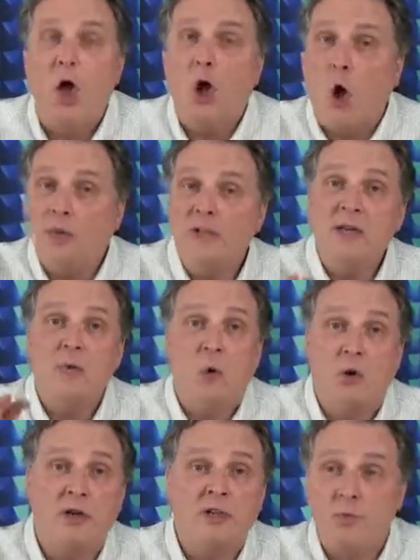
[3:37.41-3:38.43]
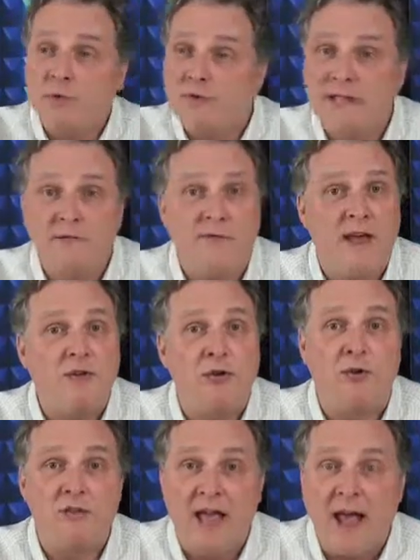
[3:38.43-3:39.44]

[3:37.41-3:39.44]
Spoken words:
only works with this vendor's